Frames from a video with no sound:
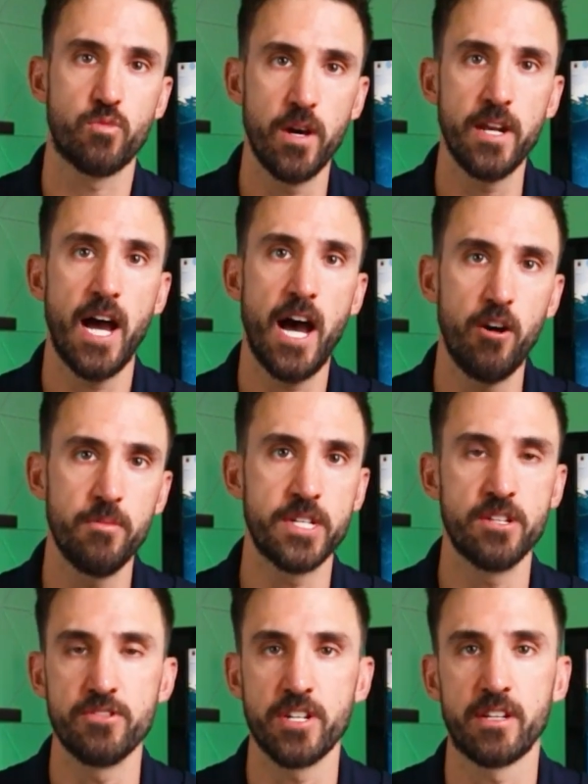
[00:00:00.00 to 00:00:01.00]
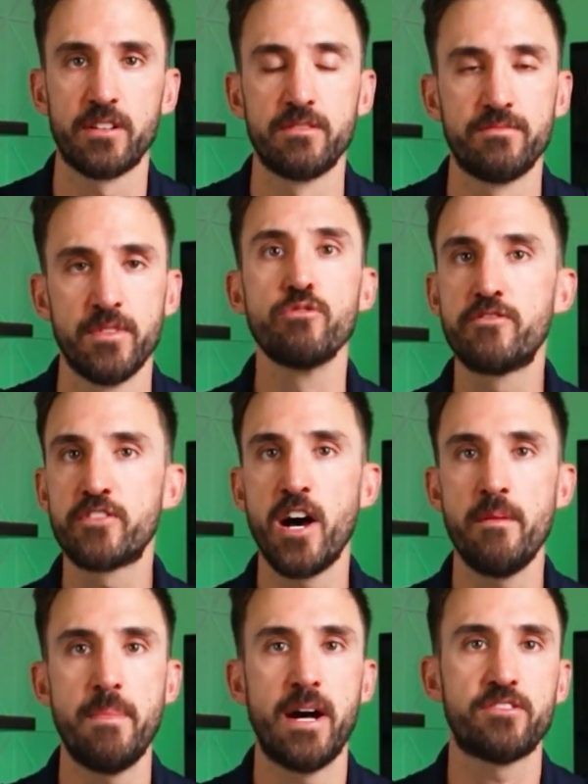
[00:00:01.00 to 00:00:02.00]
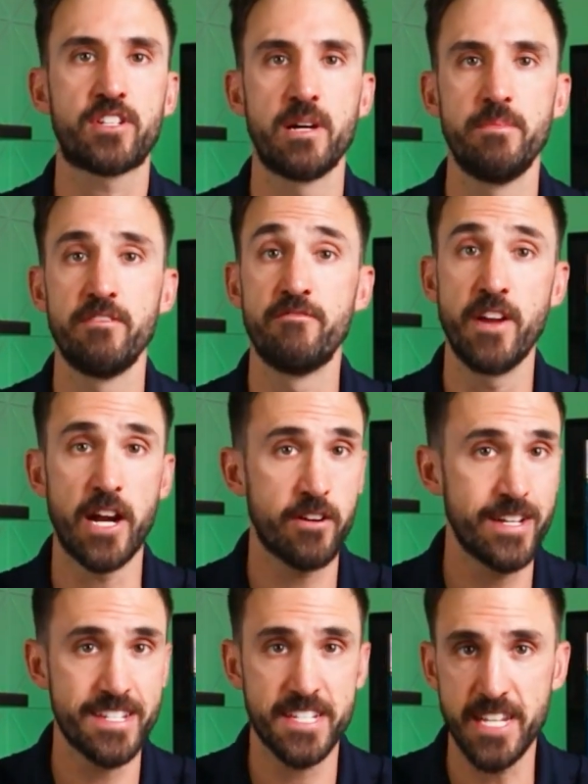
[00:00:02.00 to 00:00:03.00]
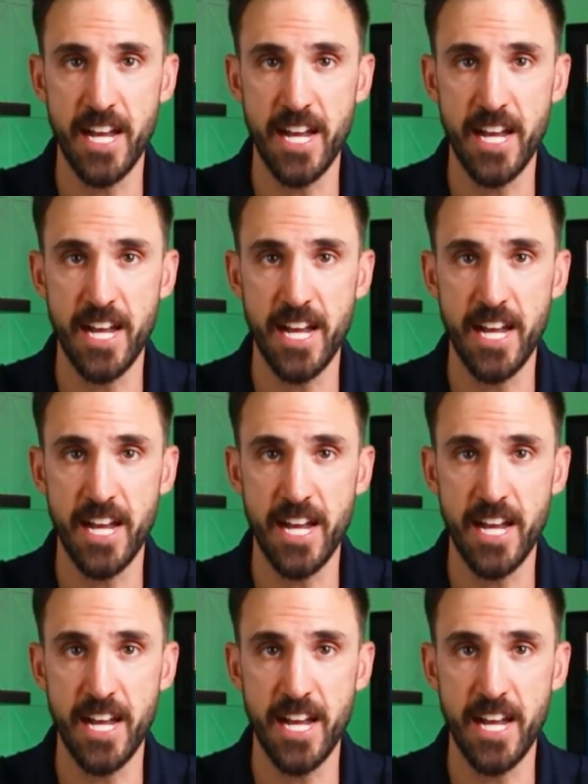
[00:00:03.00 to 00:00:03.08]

is what I'll be using. Rooftop mounts come in various